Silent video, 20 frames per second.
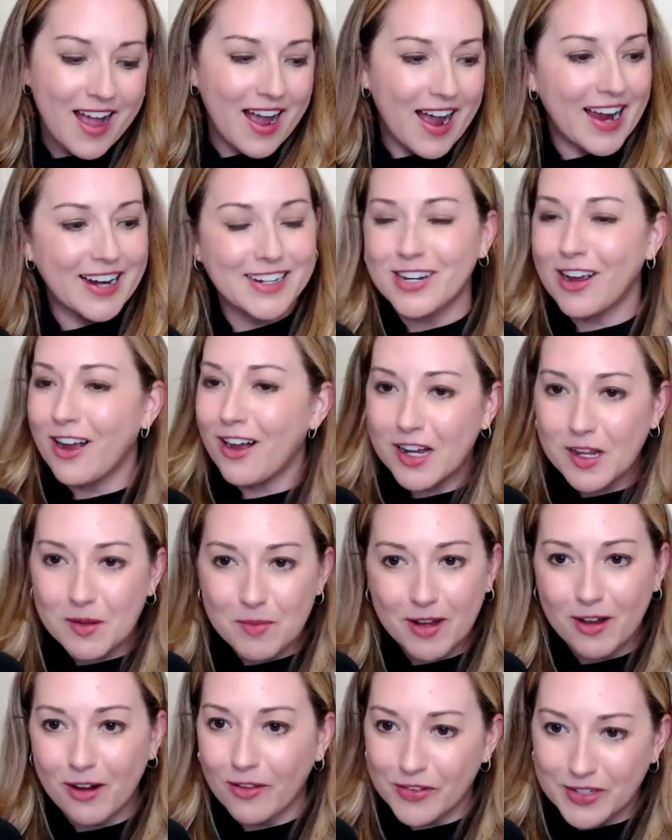I talk
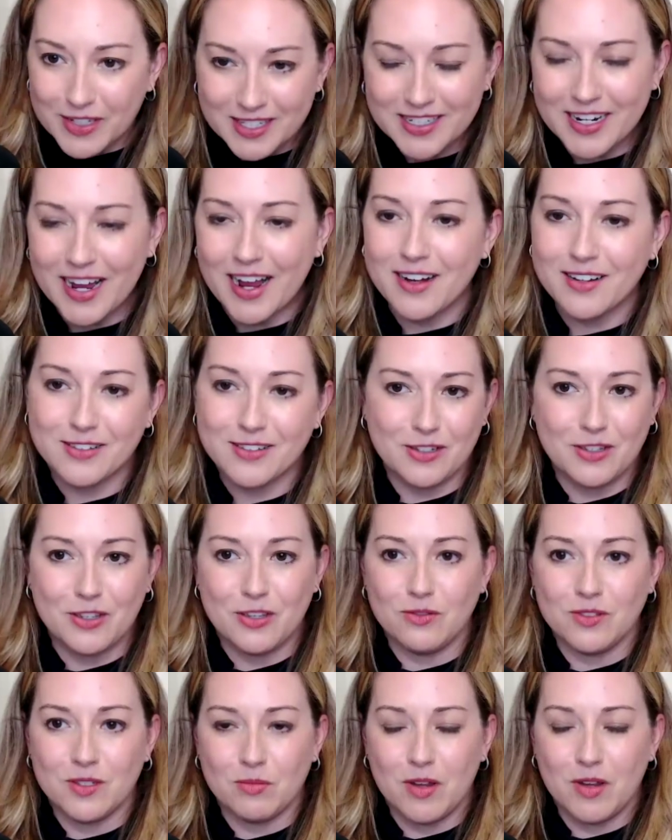about all these status
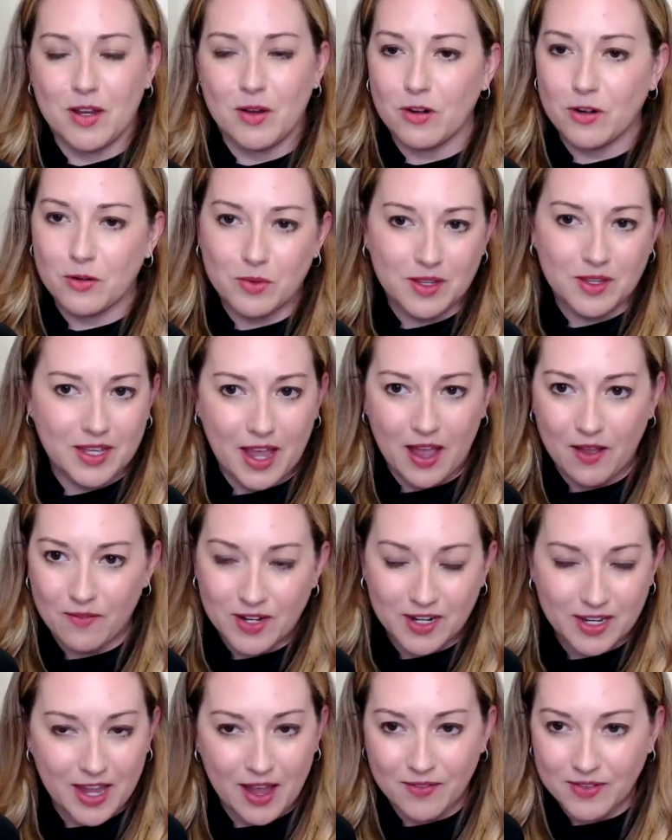cues in my work with Gavin,
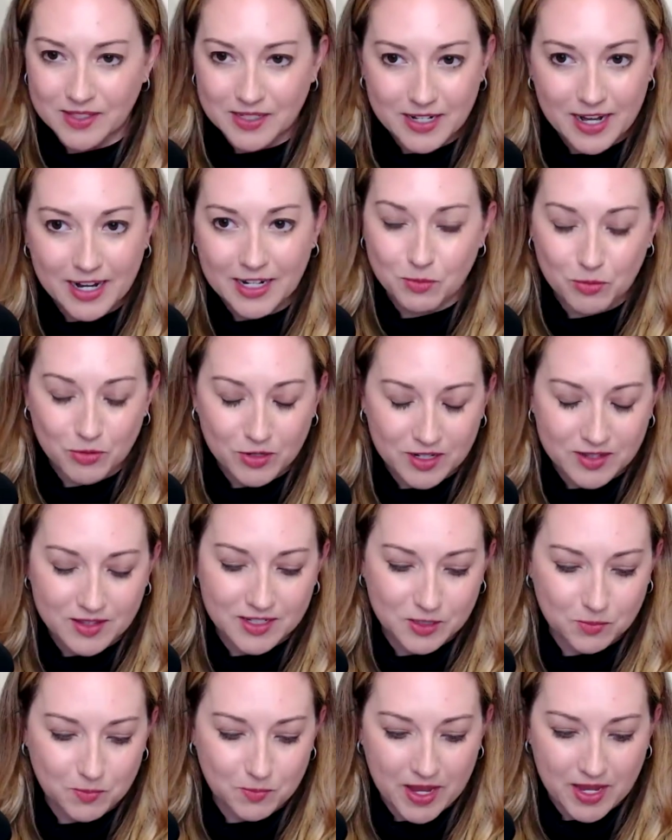and Gavin's an expert in
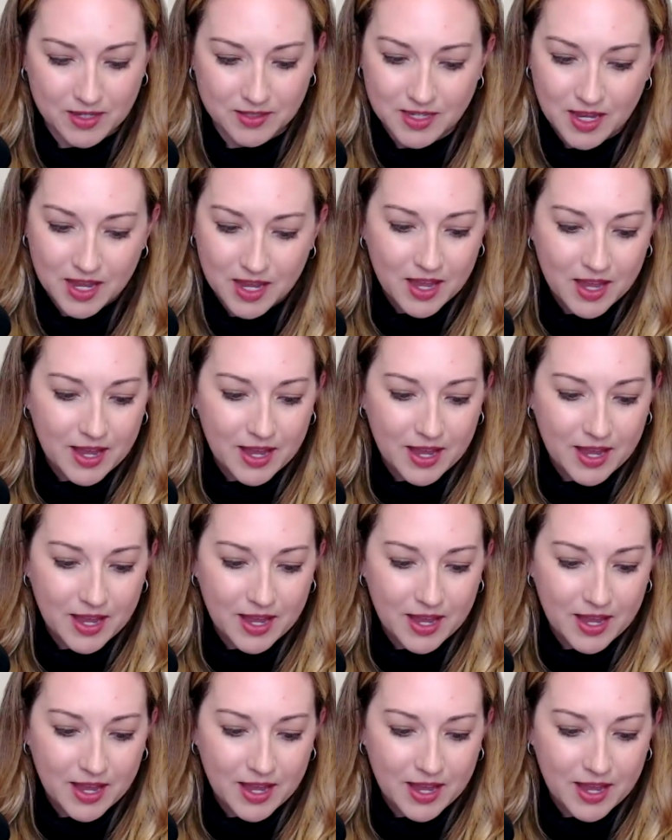this space.